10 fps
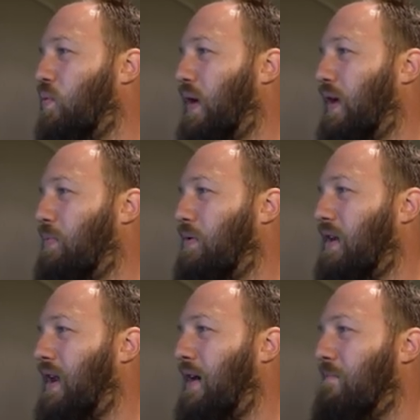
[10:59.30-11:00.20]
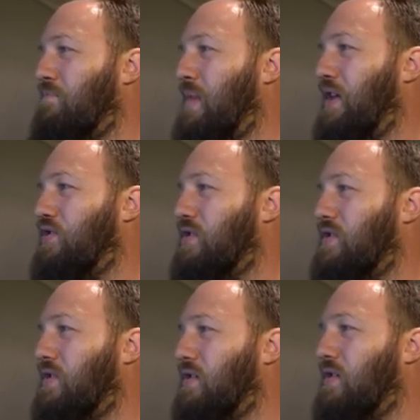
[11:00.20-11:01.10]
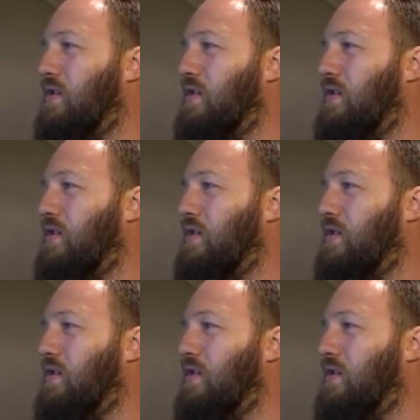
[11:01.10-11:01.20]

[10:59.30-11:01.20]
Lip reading: we put in our measured